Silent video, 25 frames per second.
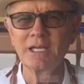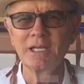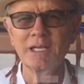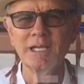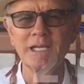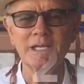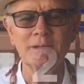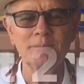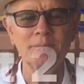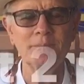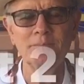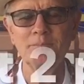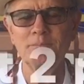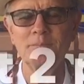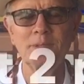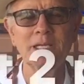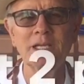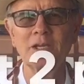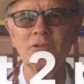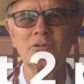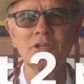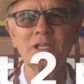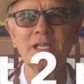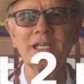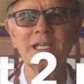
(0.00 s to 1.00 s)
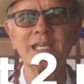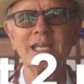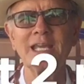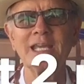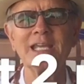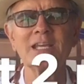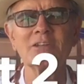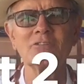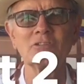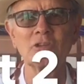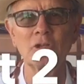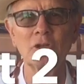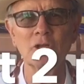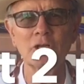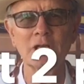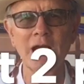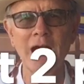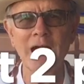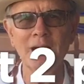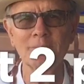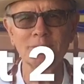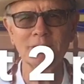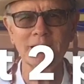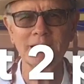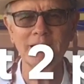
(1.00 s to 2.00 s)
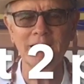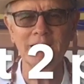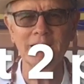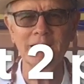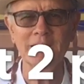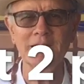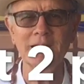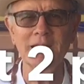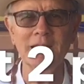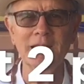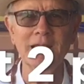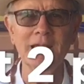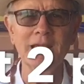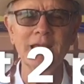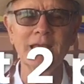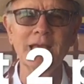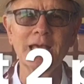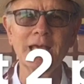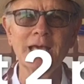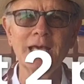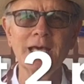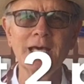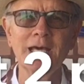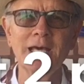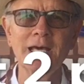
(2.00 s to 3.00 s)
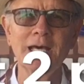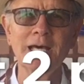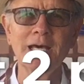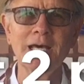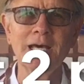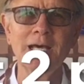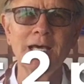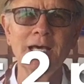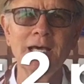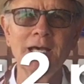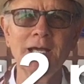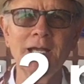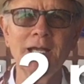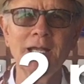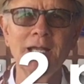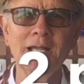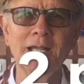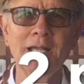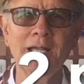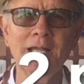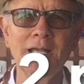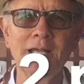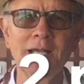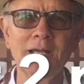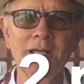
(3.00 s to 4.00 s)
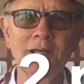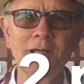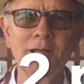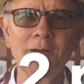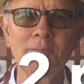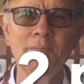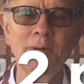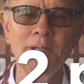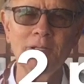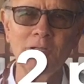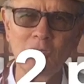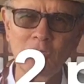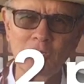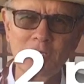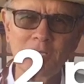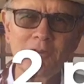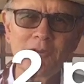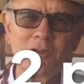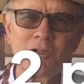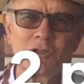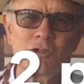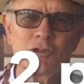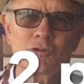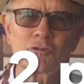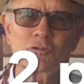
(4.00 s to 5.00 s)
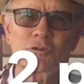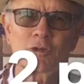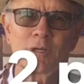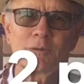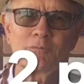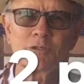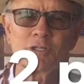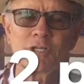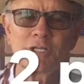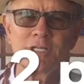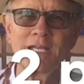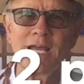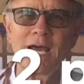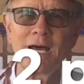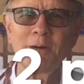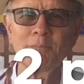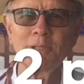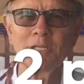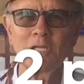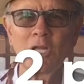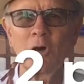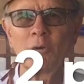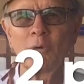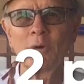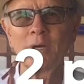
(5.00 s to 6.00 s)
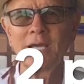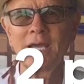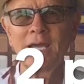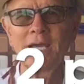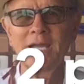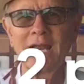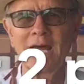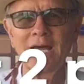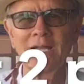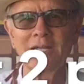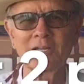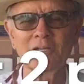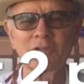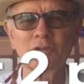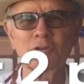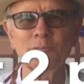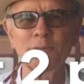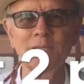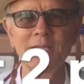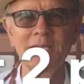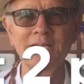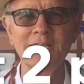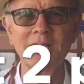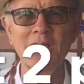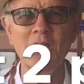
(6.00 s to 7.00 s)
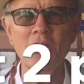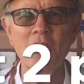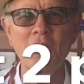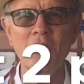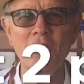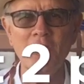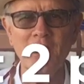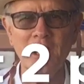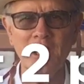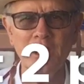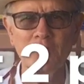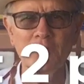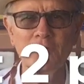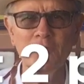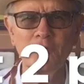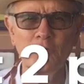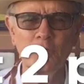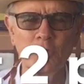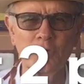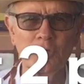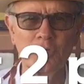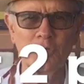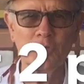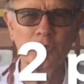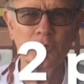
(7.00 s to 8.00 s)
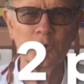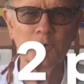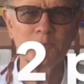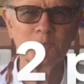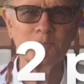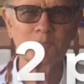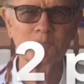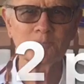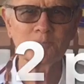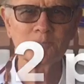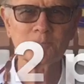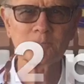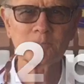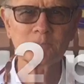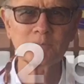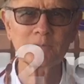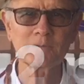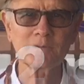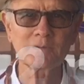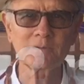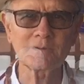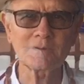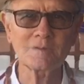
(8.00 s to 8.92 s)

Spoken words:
Your application is all filled out, and now you're in Mexico. Now let's go to part 2 and see what we need to do there. Very important.